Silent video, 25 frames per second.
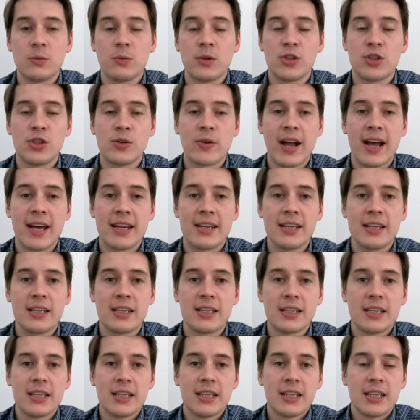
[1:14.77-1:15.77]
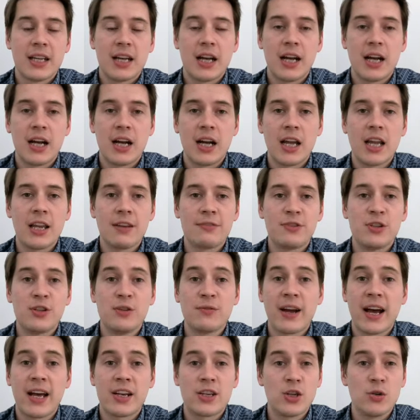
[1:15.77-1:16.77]
which you had it. If
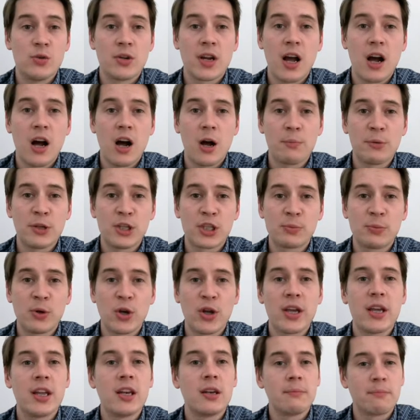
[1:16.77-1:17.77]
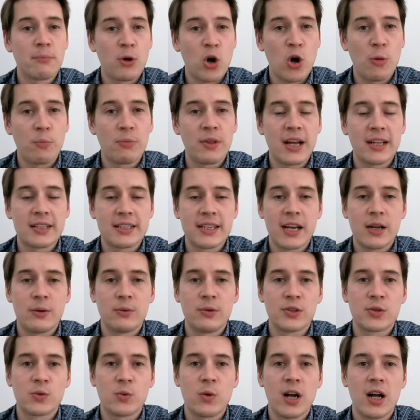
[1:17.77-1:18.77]
you've had new carpets put in, pop that
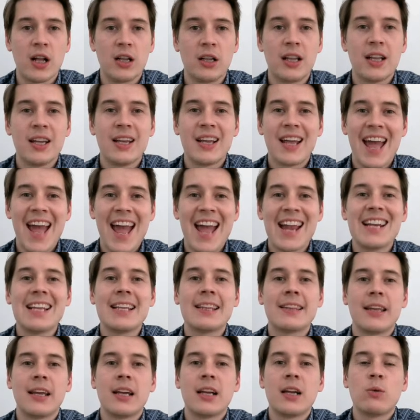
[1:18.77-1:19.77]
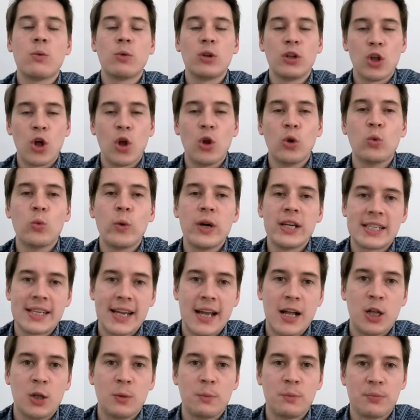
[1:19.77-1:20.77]
down as well. Anything will always
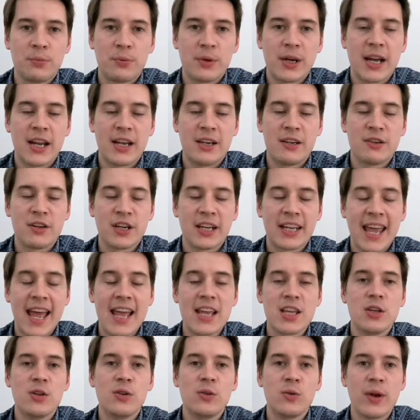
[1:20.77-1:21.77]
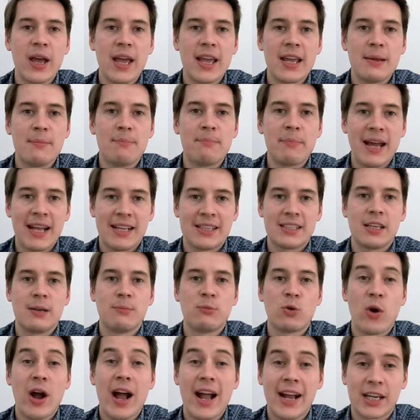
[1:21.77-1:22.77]
help and get you a better,
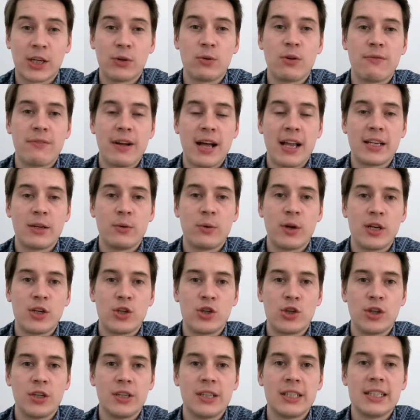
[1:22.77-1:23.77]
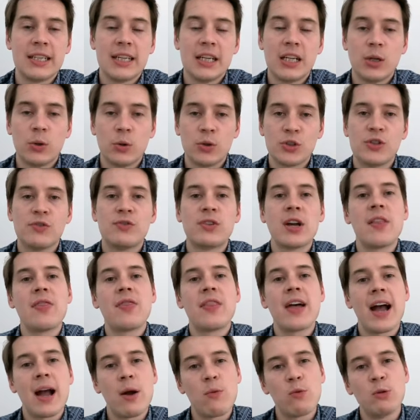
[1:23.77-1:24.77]
more accurate valuation. Once you've done
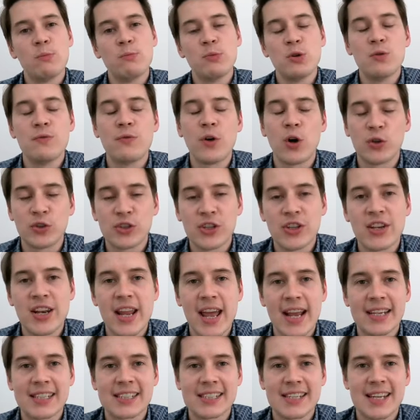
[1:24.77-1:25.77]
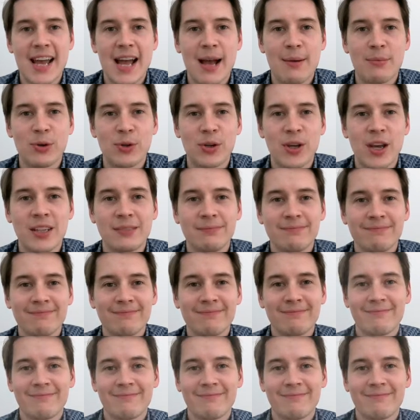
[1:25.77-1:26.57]
that, we'll move on to the next tab, okay?